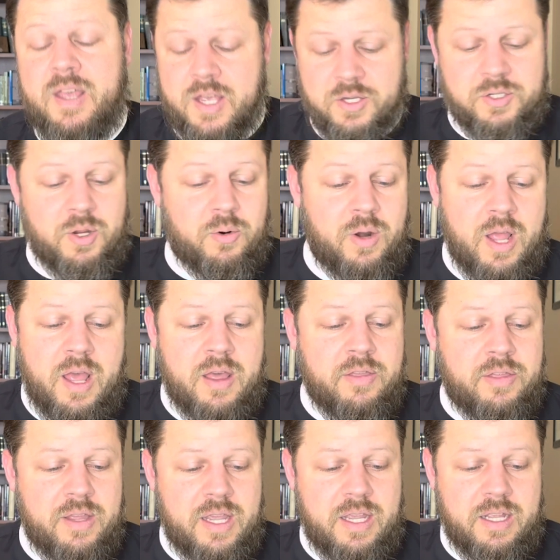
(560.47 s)
So
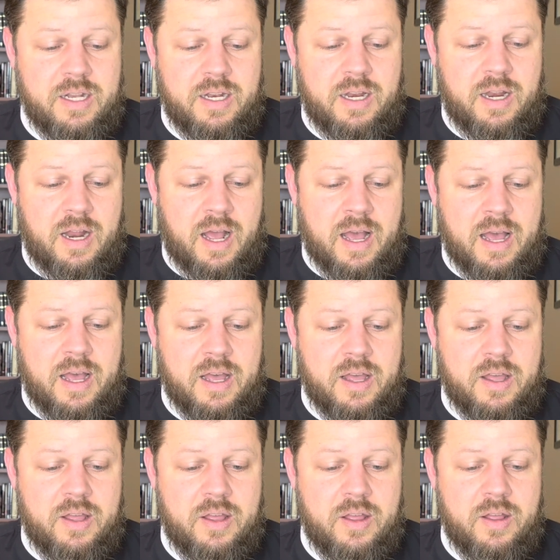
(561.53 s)
the uh,
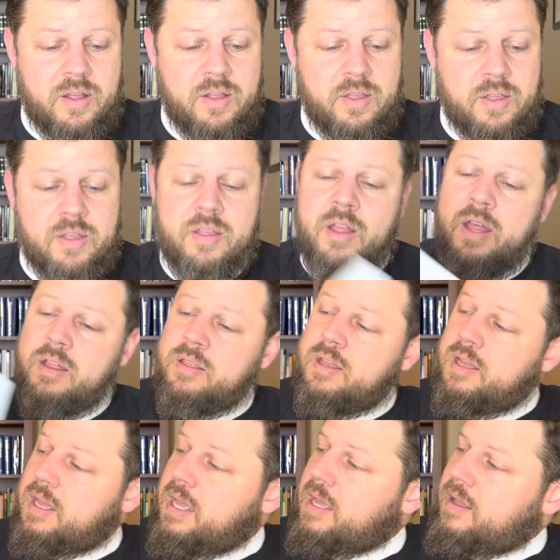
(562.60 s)

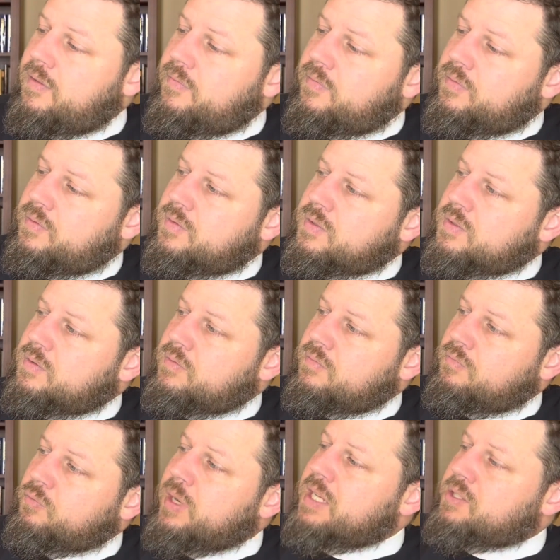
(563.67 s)
the
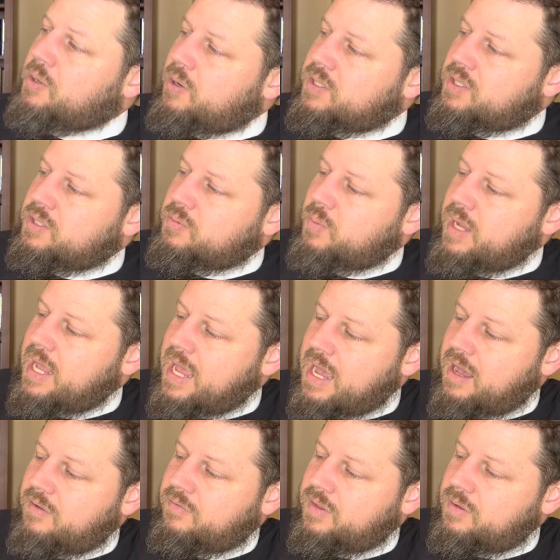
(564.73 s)
resources we
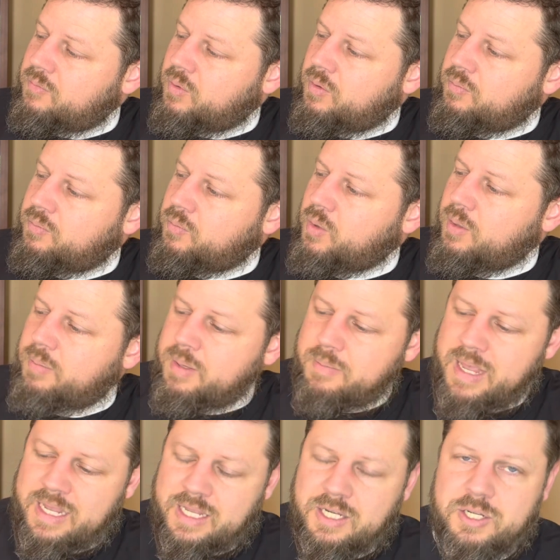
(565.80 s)
have that we'll, we'll be
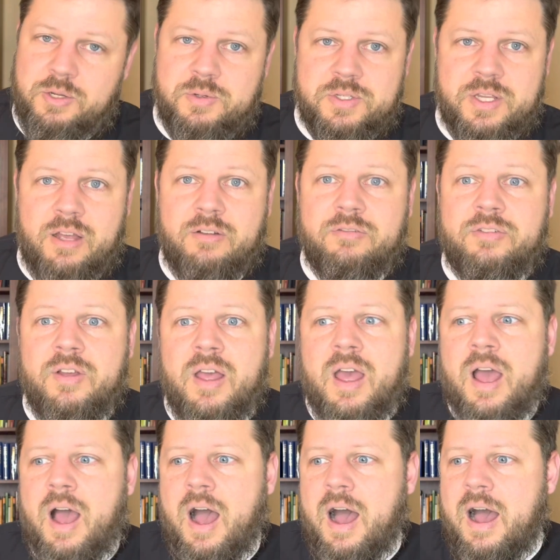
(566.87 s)
making use of
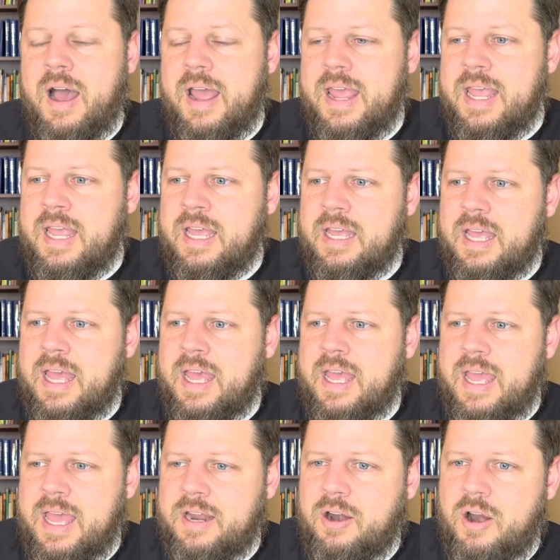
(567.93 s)
uh,
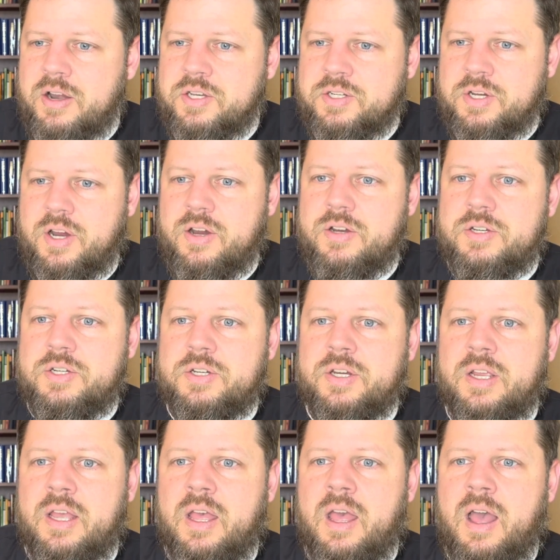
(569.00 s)
at our church
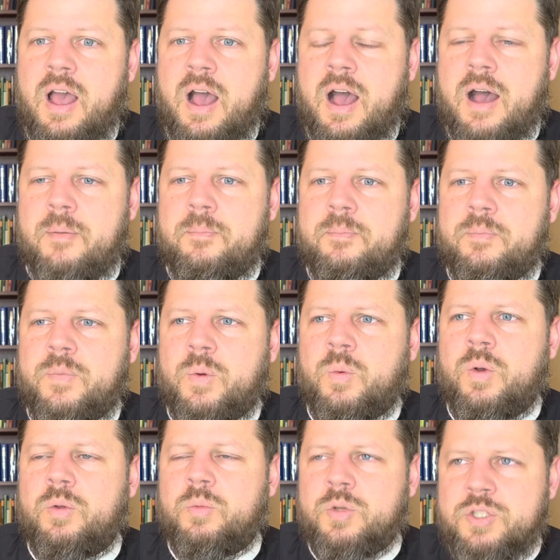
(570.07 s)
um,
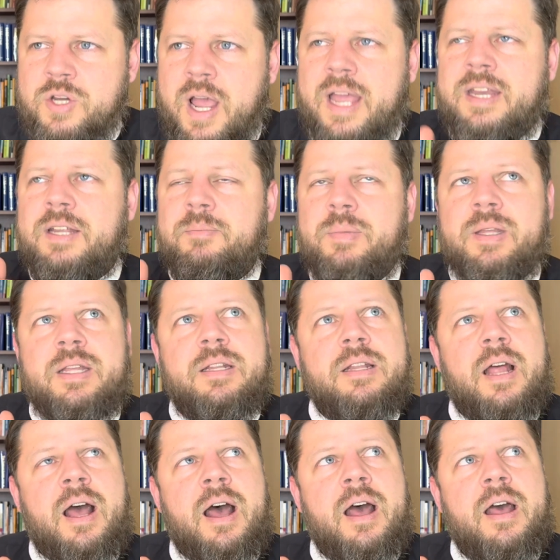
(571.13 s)
we'll, we'll, try to be
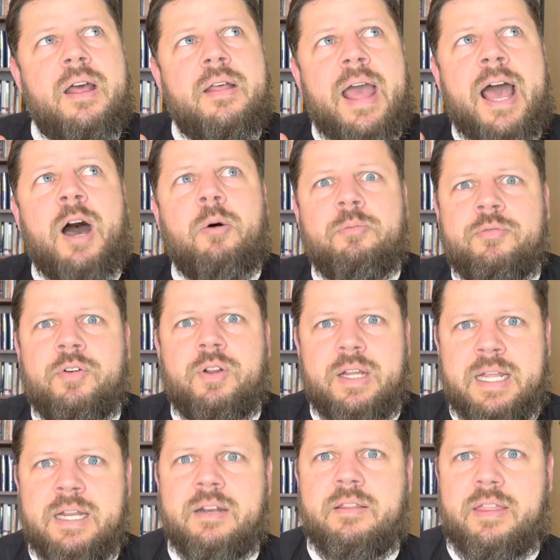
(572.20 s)
uh, helpful
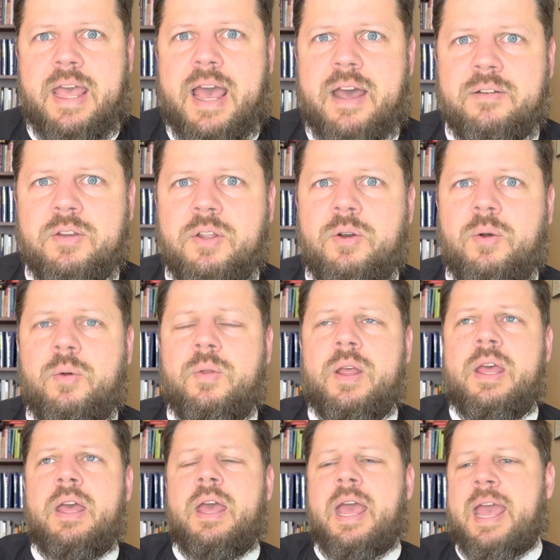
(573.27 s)
in that, you know.
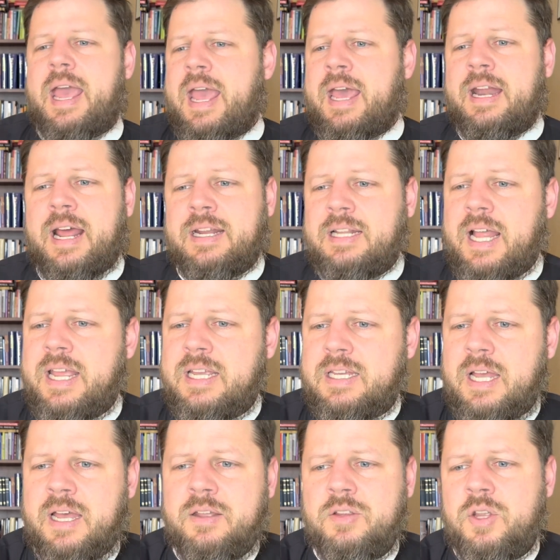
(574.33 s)
And I'd like,
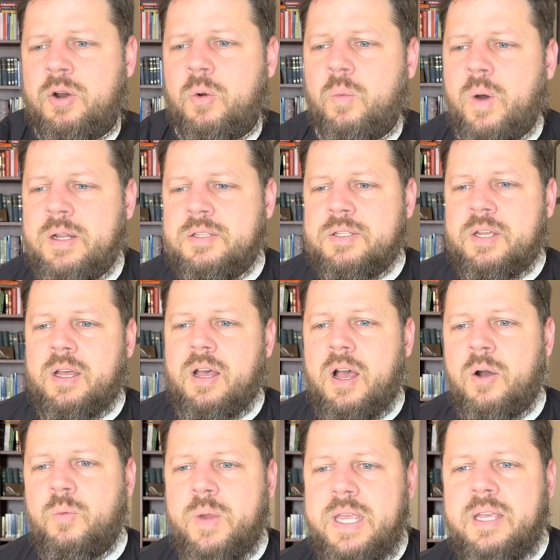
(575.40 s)
uh, you know, once a, a,
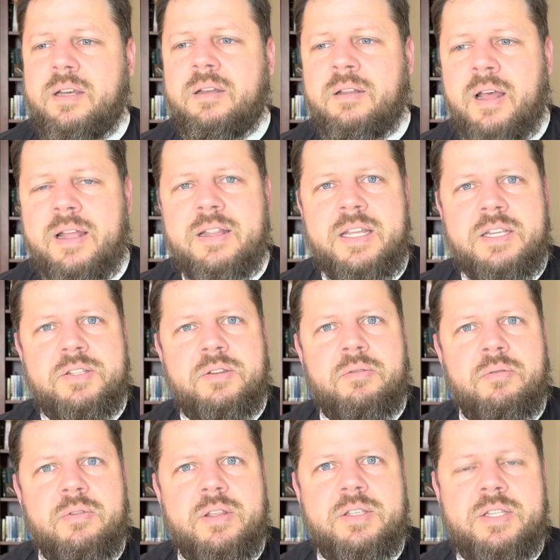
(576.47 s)
week, at least
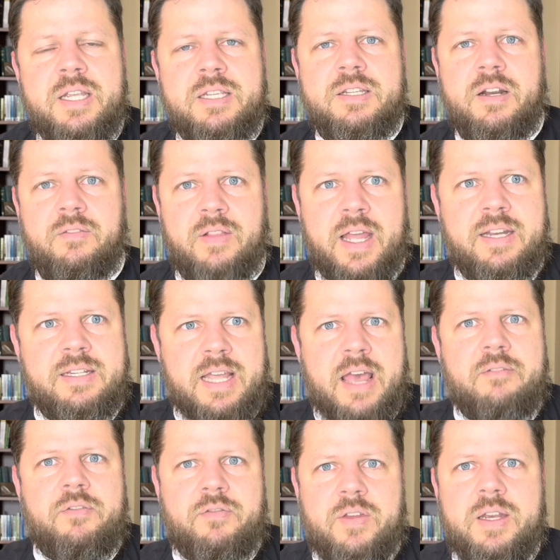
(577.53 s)
through the season of Lent, to
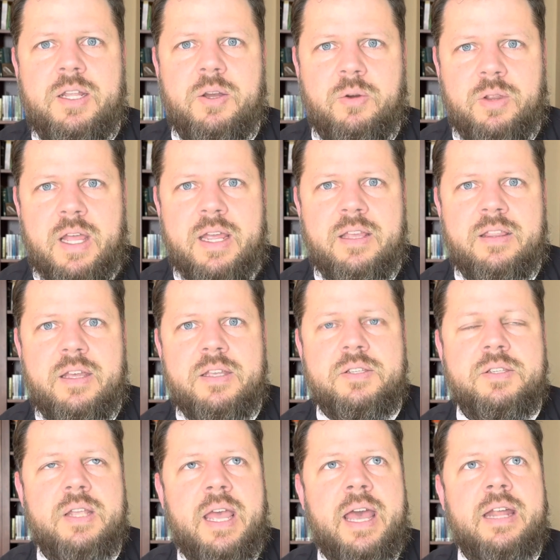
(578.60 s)
have a video like
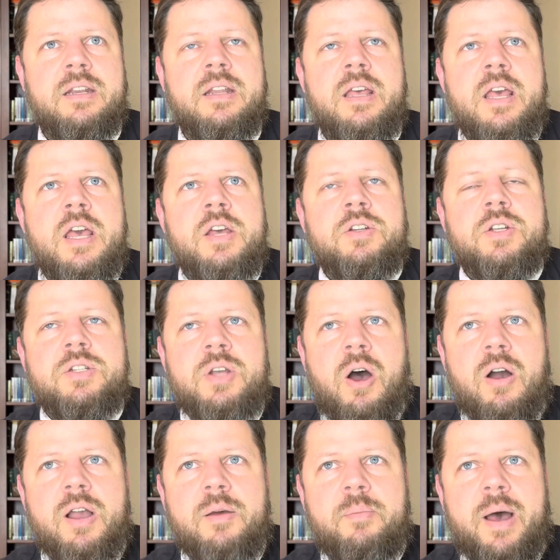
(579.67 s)
this and to
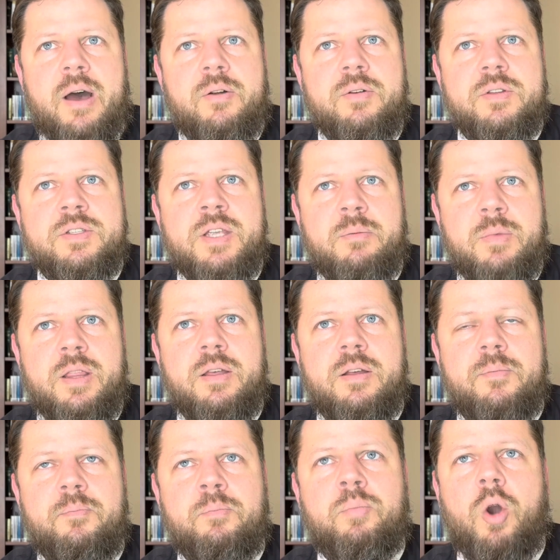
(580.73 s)
talk about some of
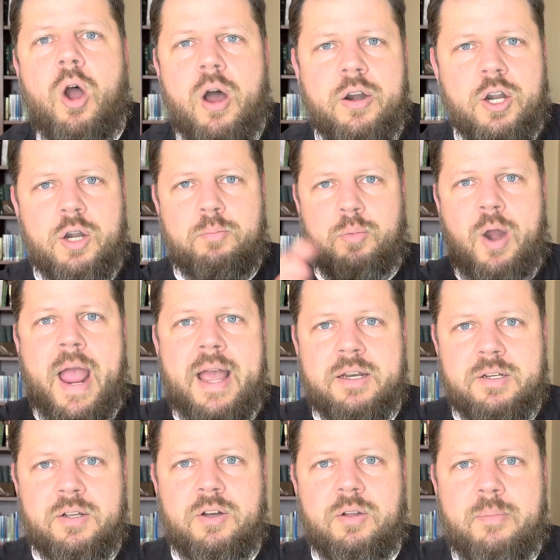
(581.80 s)
the broader
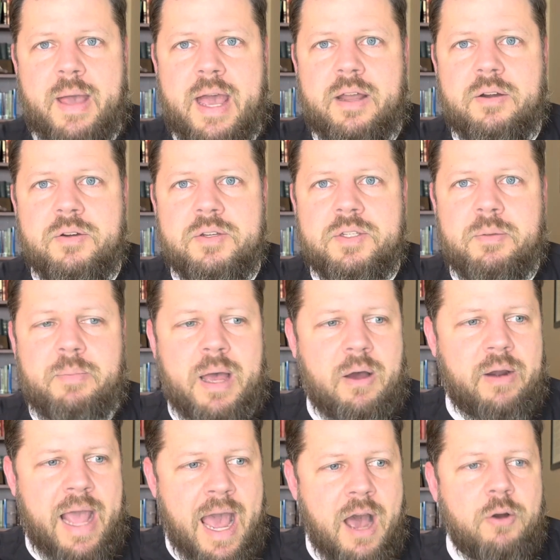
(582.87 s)
practical matters
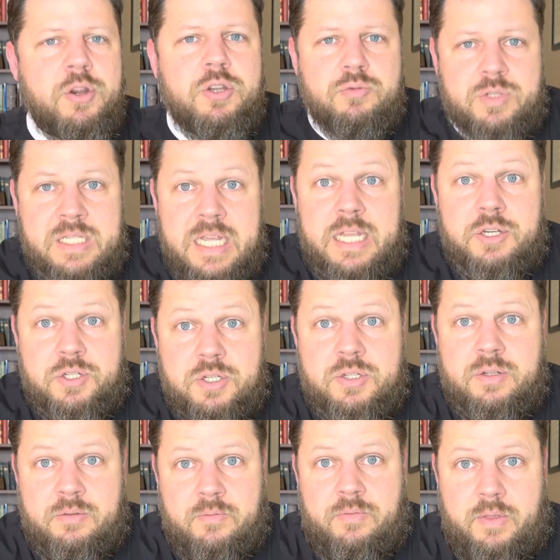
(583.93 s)
about how do you
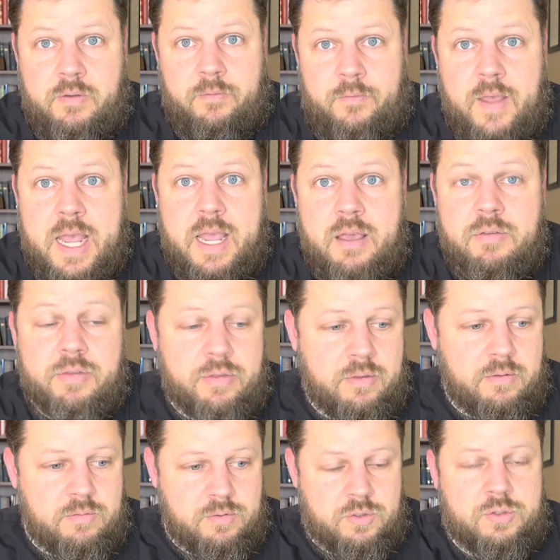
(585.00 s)
teach the faith
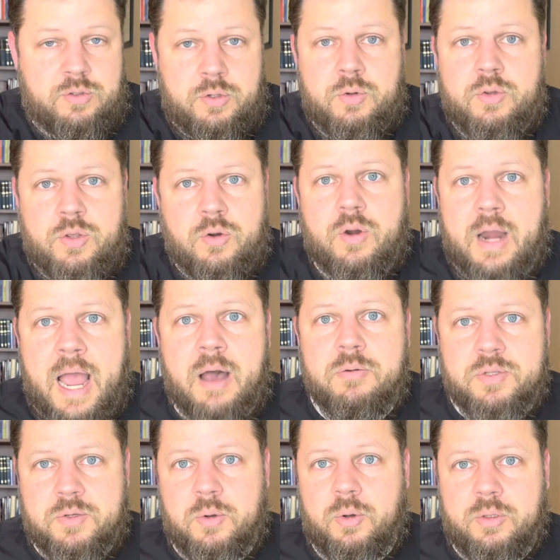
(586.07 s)
to your
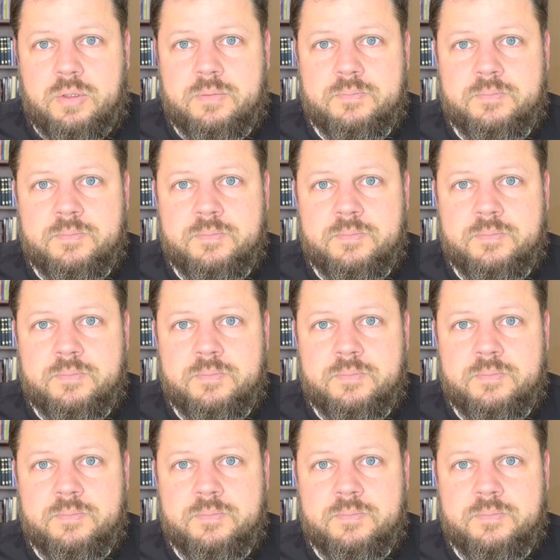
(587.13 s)
household.